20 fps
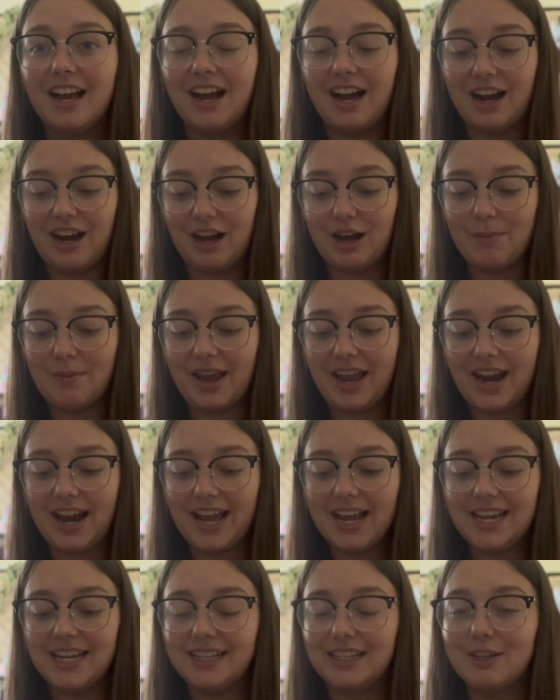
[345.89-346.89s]
and
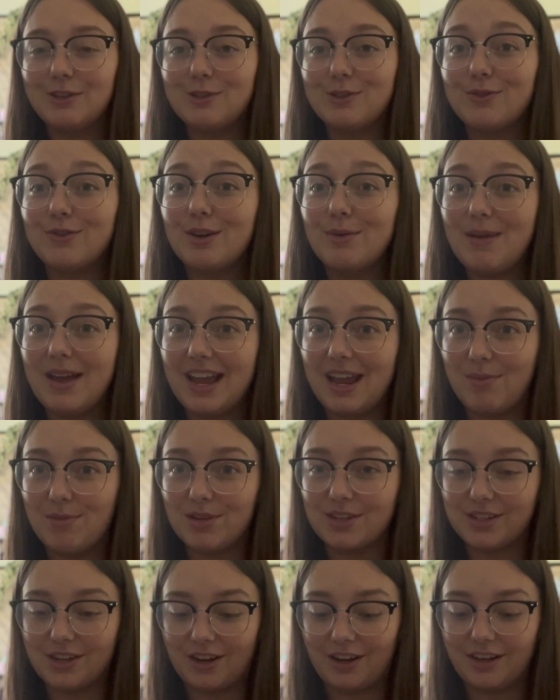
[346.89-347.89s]
I get those from
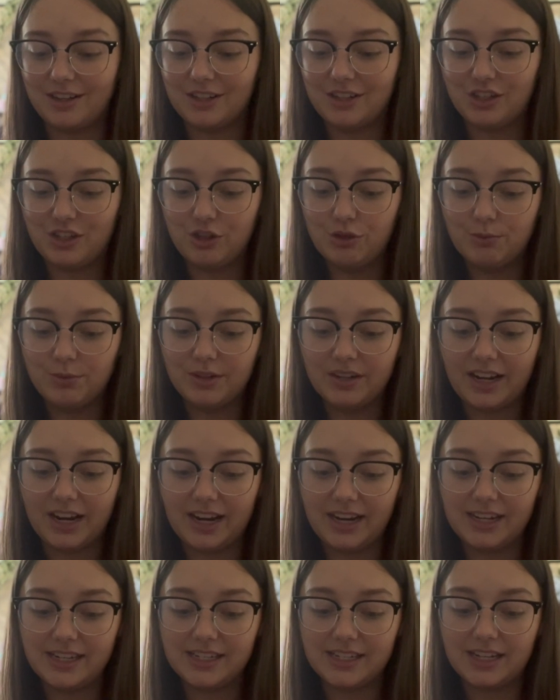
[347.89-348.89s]
Amazon. Super
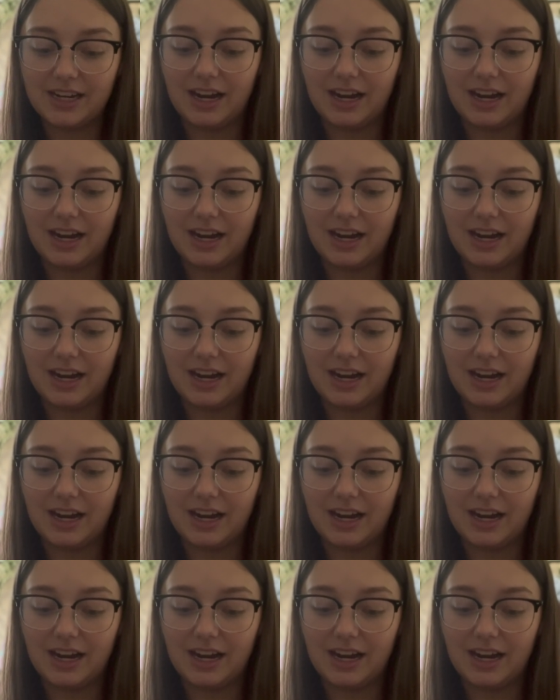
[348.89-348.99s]
nice.